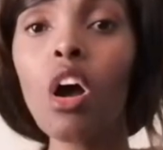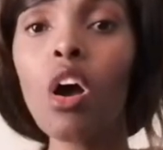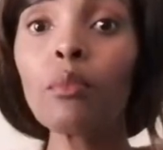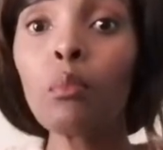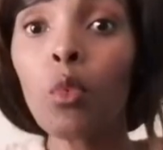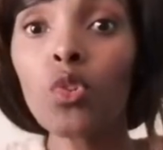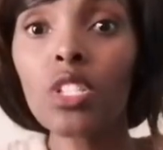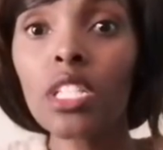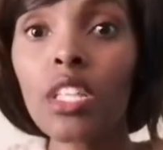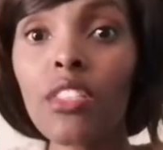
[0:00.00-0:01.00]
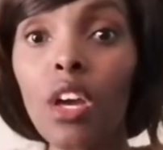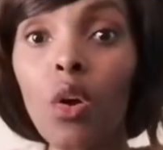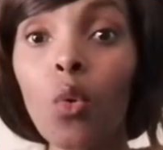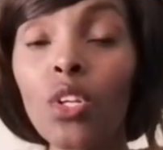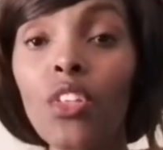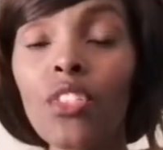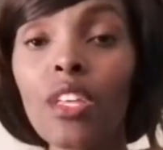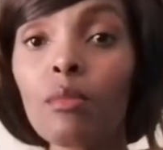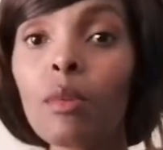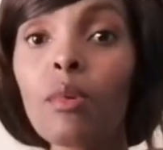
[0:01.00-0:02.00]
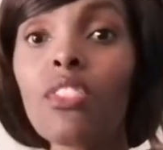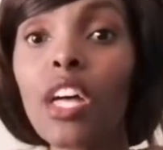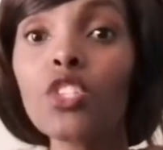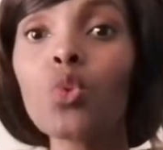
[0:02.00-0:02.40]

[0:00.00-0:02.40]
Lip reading: but mostly the only thing maybe that